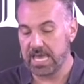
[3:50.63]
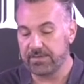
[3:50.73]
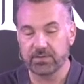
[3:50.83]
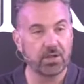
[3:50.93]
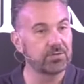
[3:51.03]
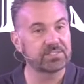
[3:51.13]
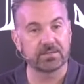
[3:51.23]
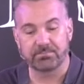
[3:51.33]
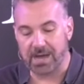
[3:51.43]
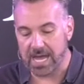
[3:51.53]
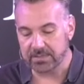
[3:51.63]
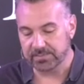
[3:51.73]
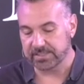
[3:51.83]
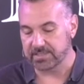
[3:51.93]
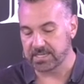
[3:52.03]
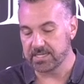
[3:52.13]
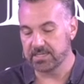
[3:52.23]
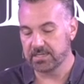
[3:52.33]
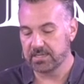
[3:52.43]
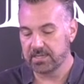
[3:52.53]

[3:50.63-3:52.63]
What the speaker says: If you notice the bottom C,